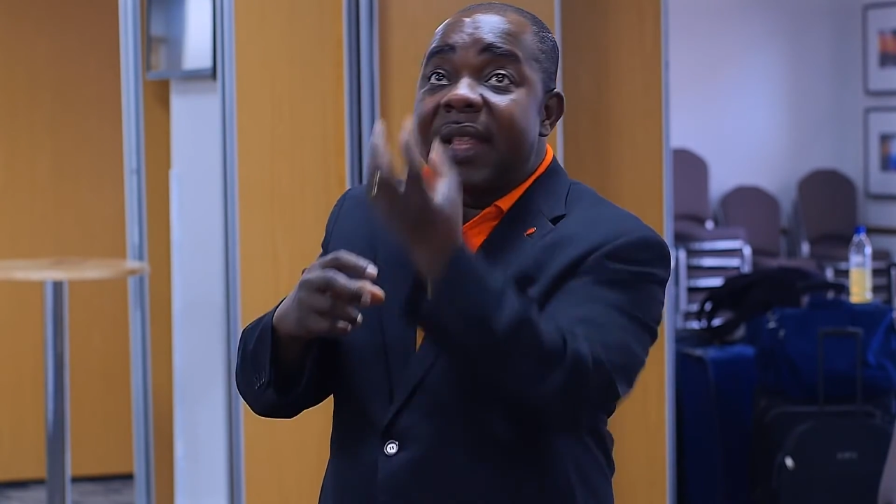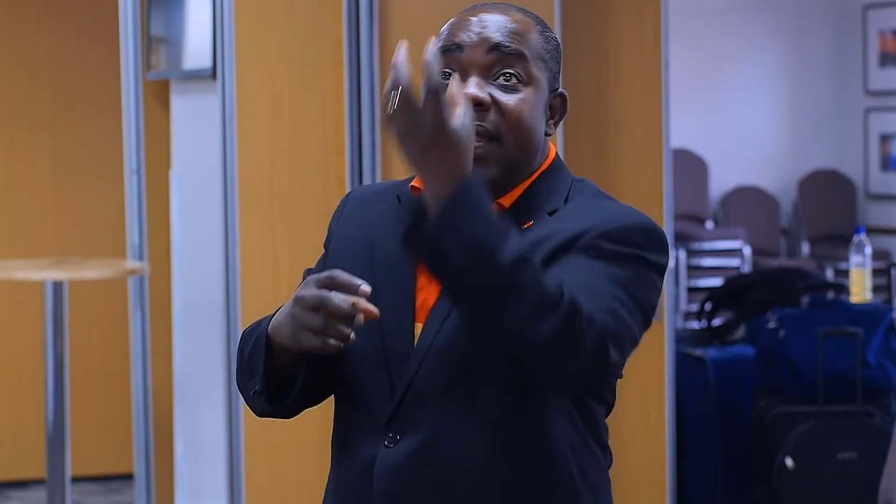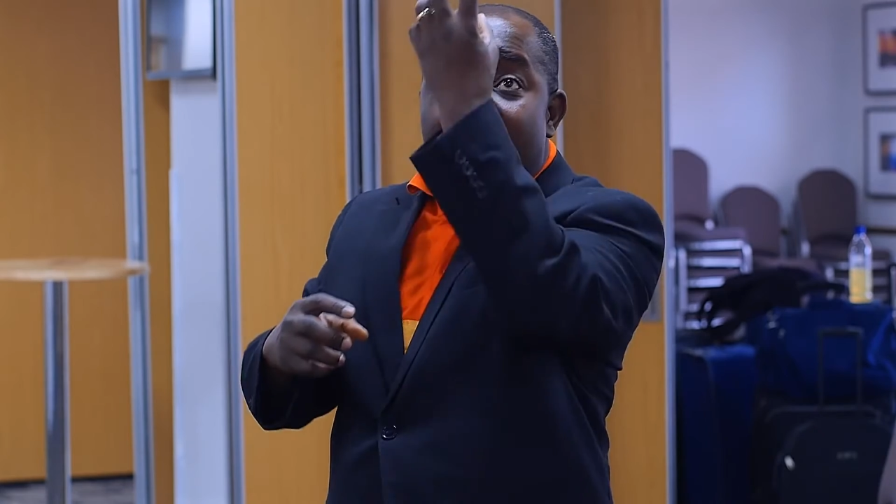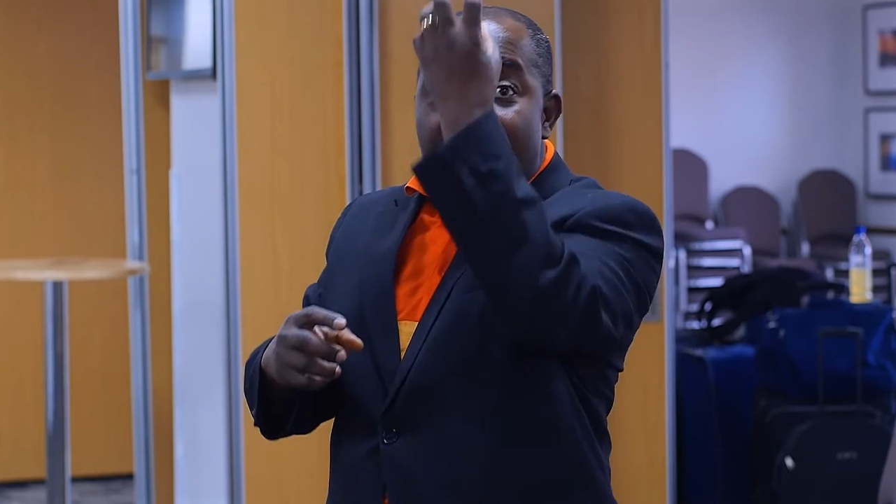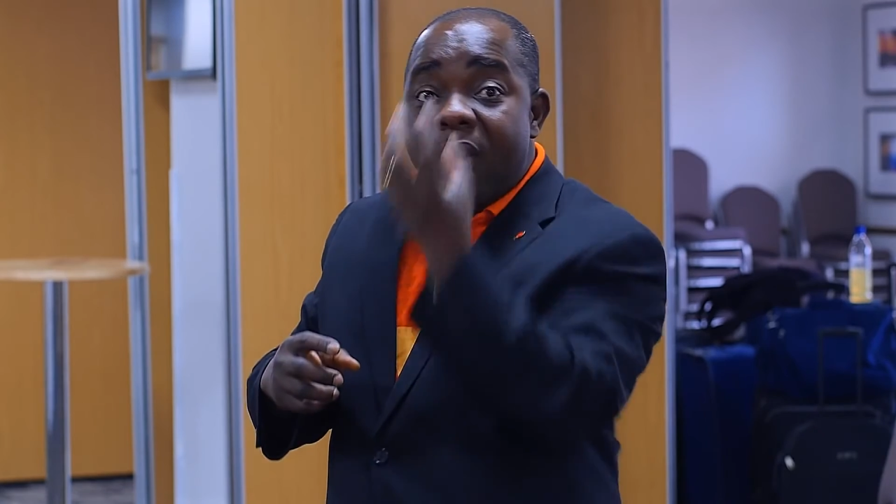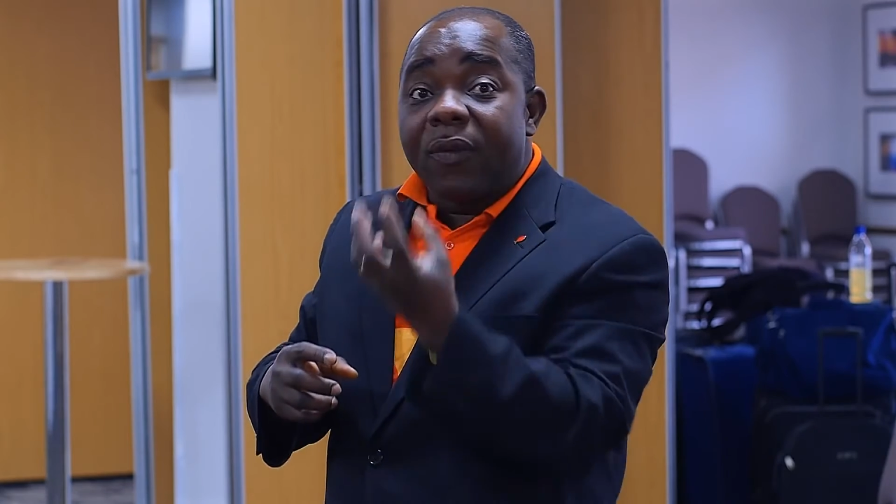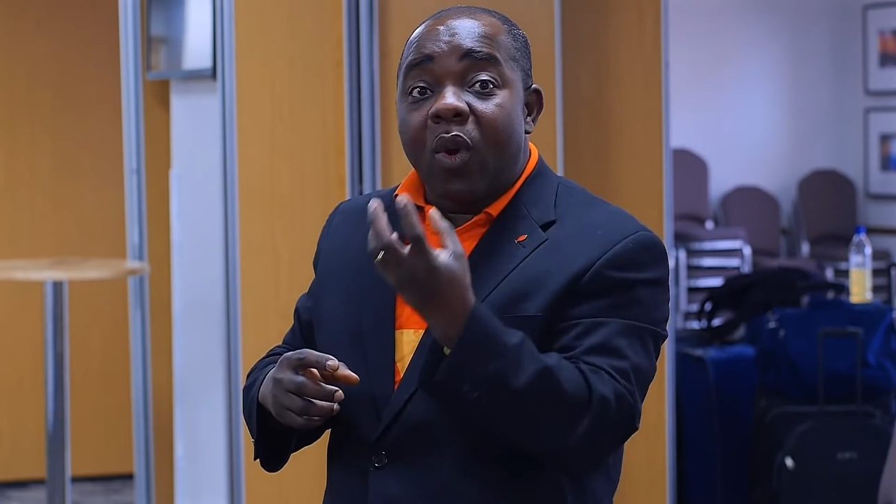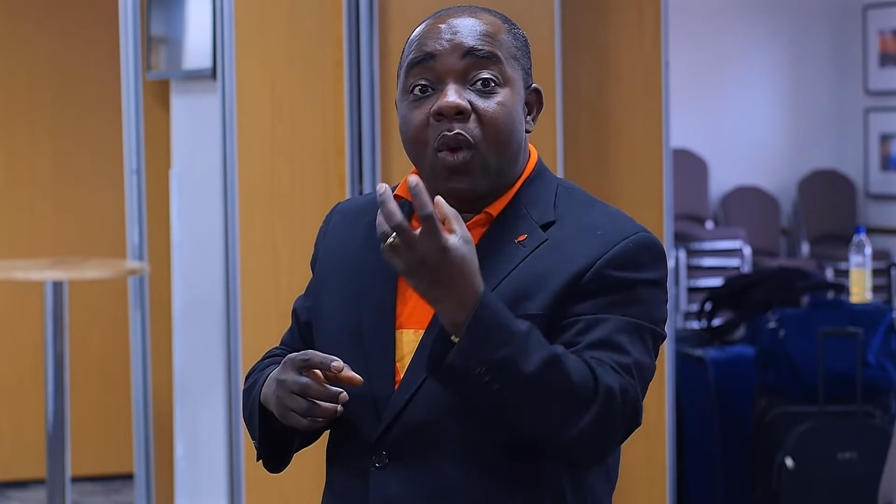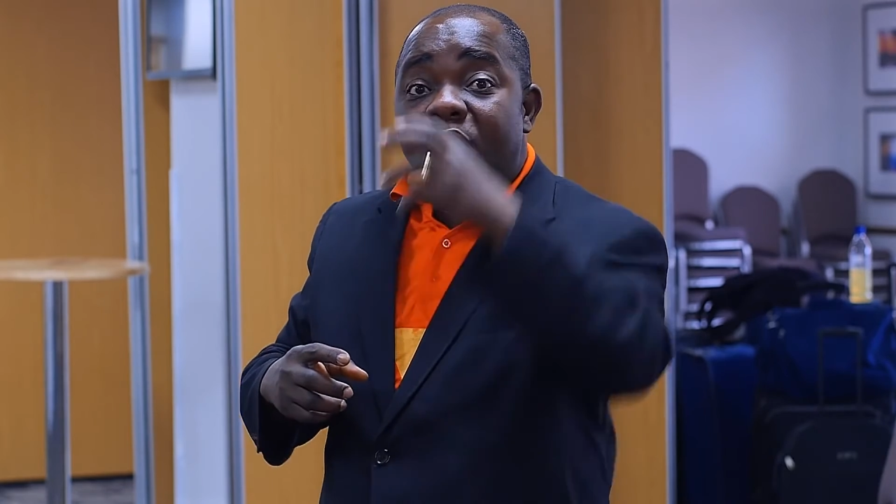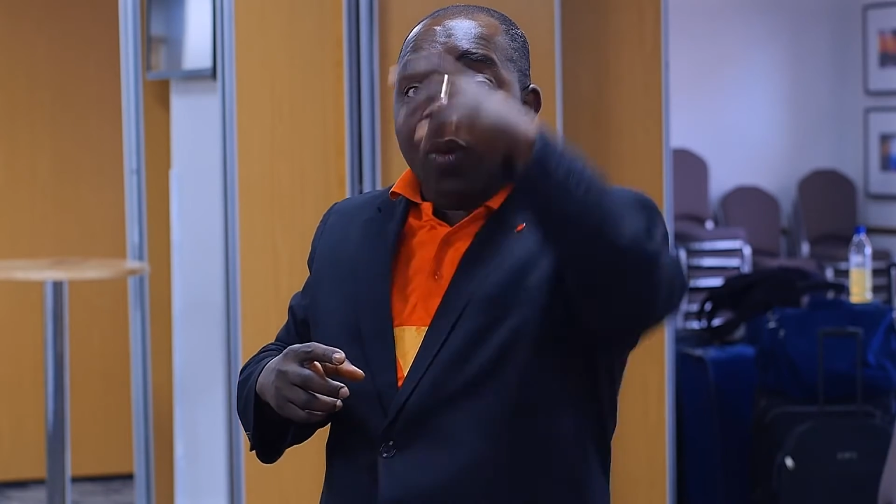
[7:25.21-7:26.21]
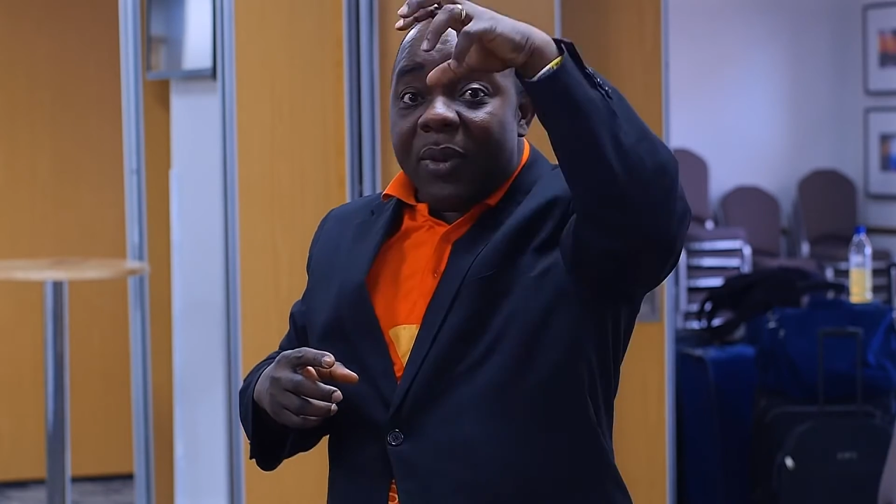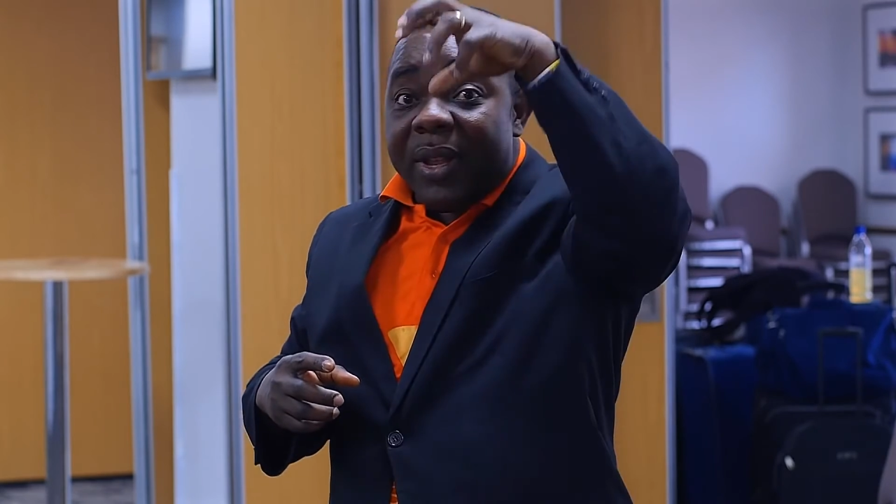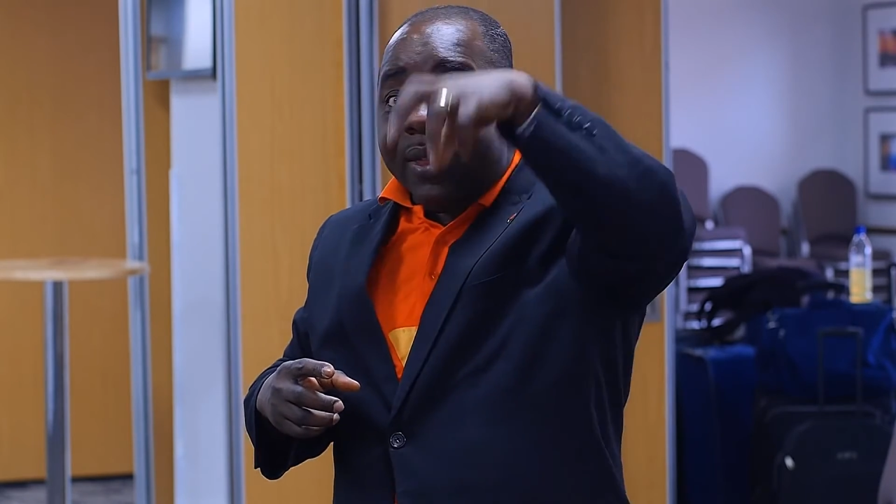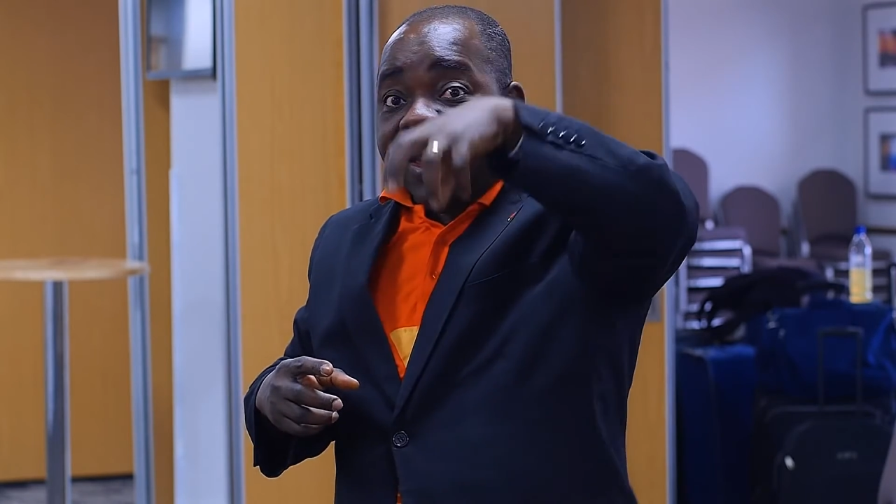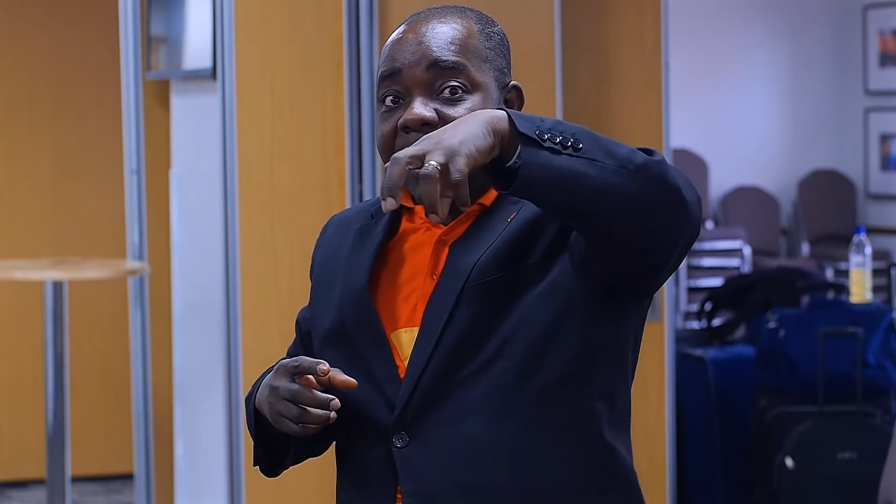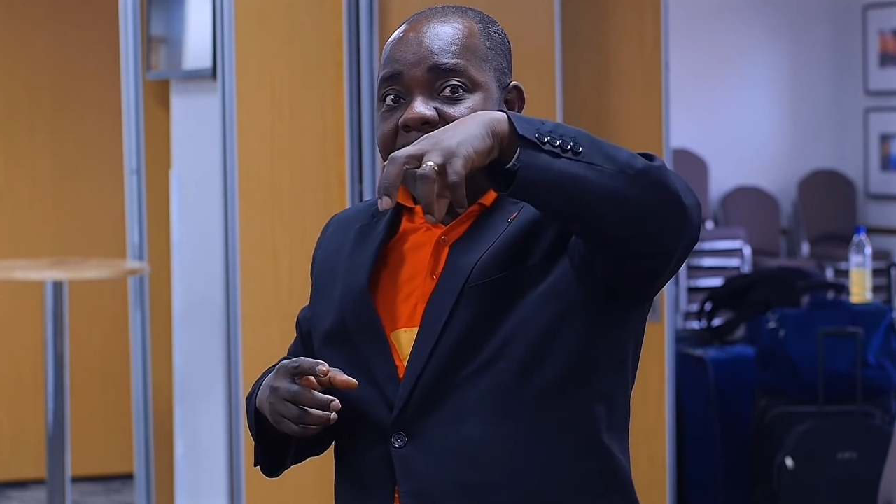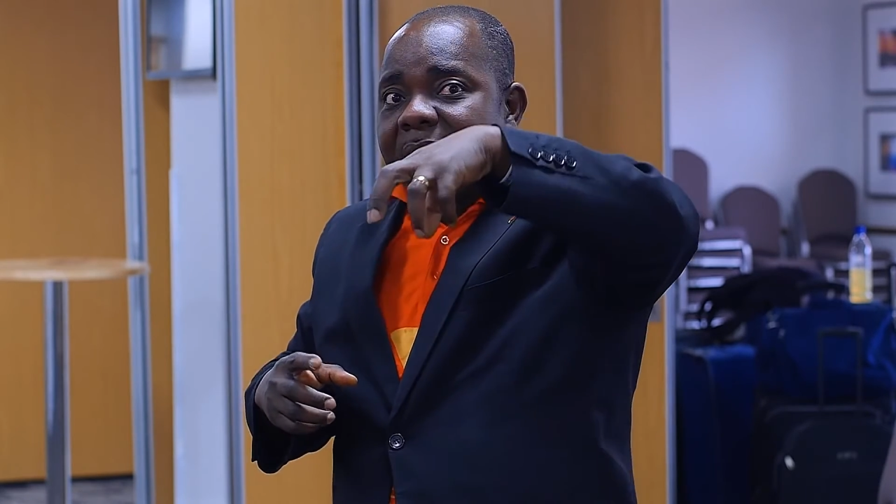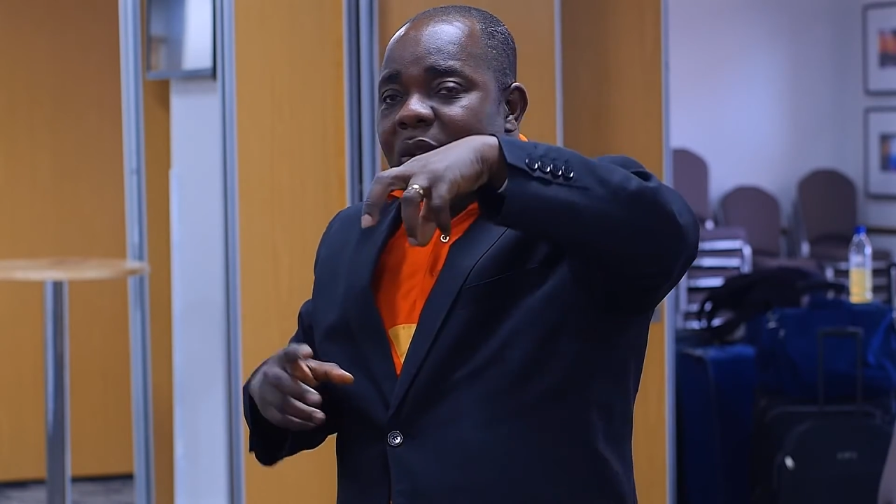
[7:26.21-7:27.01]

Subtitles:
and the glory of God was upon the thing.